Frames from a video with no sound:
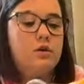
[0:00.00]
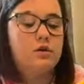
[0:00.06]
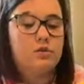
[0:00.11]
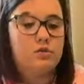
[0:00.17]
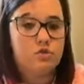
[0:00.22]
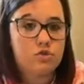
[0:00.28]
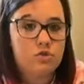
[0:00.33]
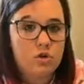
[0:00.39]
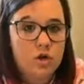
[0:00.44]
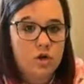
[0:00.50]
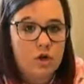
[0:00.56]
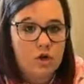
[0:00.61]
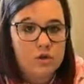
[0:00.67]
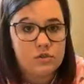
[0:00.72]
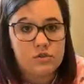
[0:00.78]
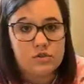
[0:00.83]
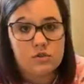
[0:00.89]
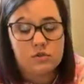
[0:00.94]
your
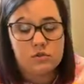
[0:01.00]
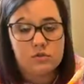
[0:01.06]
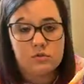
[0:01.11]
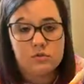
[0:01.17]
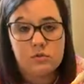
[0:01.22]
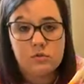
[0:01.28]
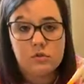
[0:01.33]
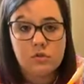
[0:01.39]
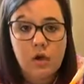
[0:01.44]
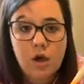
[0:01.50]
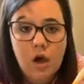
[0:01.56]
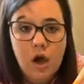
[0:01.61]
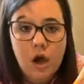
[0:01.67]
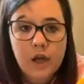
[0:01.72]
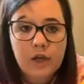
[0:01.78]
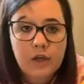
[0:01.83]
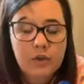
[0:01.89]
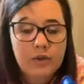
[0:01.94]
straw too
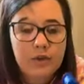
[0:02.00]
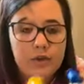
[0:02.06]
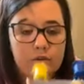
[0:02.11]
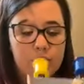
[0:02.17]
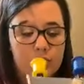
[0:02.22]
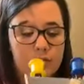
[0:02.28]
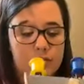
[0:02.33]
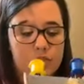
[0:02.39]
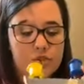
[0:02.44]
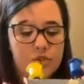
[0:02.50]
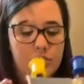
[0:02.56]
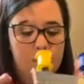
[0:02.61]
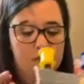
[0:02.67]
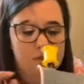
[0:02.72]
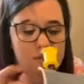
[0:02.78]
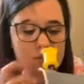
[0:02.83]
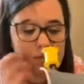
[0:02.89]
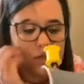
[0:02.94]
long and you need to
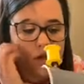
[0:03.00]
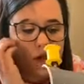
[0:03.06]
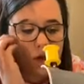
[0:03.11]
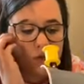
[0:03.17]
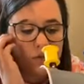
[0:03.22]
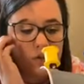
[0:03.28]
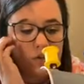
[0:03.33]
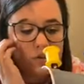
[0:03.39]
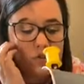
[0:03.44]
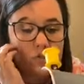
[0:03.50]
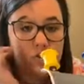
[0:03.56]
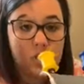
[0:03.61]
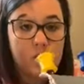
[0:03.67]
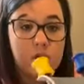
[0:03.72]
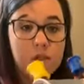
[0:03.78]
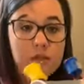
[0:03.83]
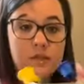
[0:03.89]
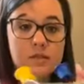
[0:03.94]
adjust how your
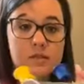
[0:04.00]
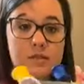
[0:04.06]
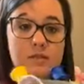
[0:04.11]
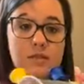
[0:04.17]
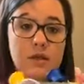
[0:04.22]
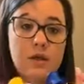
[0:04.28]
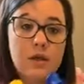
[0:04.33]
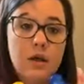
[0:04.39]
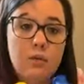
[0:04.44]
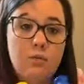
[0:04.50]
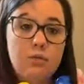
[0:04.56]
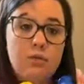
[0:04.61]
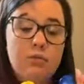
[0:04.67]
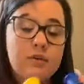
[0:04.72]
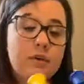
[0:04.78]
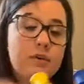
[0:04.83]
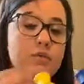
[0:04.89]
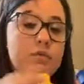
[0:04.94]
straw is
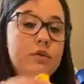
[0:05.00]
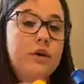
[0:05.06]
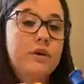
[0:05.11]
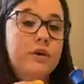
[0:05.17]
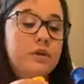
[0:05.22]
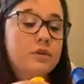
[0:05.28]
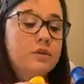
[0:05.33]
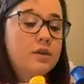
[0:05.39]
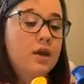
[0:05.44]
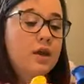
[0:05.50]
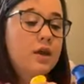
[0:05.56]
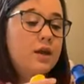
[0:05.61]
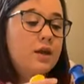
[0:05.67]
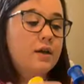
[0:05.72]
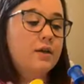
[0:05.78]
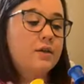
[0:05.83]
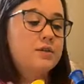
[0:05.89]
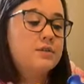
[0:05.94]
moving throughout your
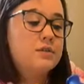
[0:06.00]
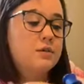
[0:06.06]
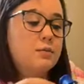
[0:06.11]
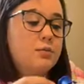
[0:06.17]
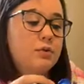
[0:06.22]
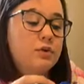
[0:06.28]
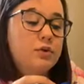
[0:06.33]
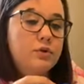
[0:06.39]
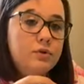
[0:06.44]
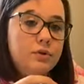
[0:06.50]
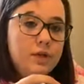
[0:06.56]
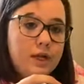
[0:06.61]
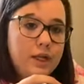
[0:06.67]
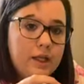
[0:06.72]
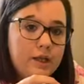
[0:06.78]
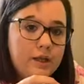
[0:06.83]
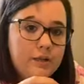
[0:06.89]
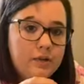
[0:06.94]
thing? Is the balloon
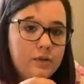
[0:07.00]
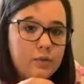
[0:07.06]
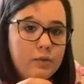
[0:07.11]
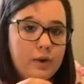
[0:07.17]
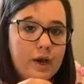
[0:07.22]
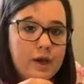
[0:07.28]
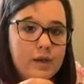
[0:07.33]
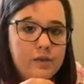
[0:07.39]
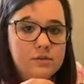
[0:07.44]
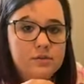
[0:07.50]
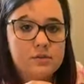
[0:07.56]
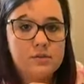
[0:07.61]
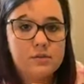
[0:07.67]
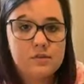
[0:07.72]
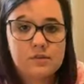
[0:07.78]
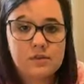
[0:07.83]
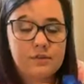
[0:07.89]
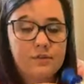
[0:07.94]
getting in the way?
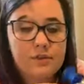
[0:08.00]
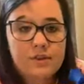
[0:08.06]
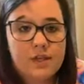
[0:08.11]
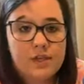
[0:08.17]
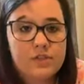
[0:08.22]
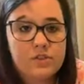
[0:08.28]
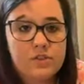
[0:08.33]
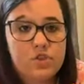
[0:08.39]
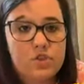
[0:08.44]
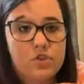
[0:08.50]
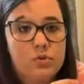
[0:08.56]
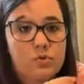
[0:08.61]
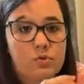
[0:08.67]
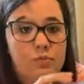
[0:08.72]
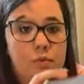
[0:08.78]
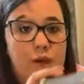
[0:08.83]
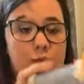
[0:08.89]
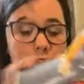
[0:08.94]
There's different things that you
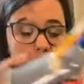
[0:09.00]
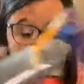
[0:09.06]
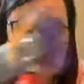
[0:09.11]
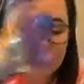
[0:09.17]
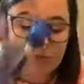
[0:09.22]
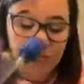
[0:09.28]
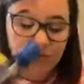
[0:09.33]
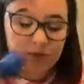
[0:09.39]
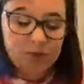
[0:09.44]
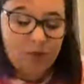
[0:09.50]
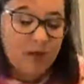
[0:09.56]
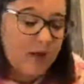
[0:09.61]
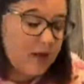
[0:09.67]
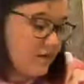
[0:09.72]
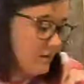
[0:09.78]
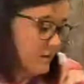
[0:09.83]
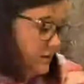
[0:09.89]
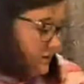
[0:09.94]
might
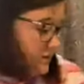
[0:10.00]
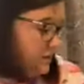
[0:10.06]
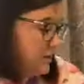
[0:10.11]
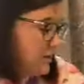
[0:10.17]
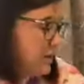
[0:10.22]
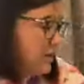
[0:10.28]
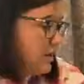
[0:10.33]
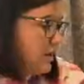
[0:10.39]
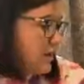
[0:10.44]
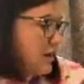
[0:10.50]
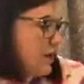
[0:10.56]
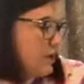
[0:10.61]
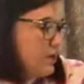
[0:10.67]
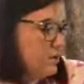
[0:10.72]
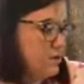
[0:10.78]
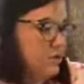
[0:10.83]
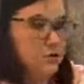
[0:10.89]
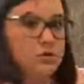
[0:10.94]
realize
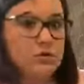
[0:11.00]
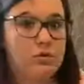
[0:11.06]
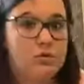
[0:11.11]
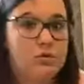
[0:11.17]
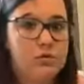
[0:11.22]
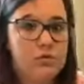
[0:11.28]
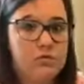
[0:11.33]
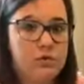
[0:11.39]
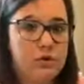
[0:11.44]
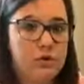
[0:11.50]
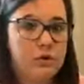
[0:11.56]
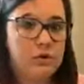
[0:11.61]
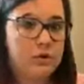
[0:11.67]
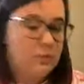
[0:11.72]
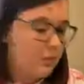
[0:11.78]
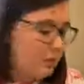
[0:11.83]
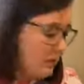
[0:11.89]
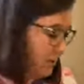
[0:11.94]
as you go through,
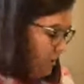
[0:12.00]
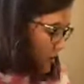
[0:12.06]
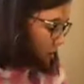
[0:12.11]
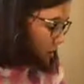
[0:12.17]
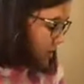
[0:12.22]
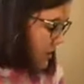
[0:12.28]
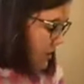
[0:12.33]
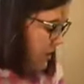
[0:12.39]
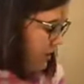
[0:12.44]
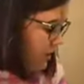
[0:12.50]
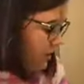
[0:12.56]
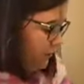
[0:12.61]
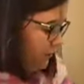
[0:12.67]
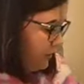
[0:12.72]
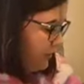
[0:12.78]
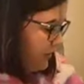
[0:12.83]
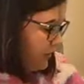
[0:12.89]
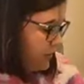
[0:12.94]
and we're going to go ahead.
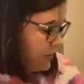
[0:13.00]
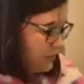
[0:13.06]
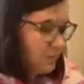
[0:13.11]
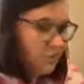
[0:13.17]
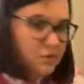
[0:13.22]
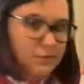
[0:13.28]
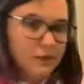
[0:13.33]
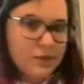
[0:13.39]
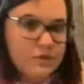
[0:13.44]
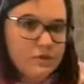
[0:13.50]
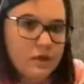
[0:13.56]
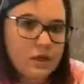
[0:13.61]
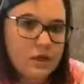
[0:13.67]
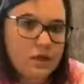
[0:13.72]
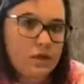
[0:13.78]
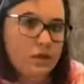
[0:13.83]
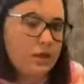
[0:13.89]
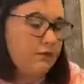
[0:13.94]
I'm going to get some space
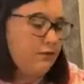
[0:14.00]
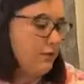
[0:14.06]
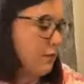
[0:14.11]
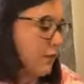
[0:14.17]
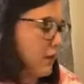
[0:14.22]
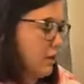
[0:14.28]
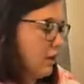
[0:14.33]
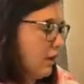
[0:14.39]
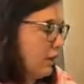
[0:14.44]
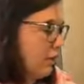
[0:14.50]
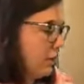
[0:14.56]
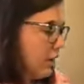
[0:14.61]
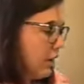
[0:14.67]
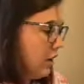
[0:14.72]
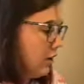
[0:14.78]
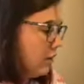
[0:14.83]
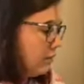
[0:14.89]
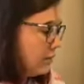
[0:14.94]
right here for my car to
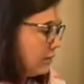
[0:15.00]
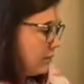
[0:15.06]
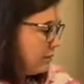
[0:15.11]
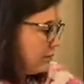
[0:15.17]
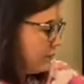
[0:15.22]
go.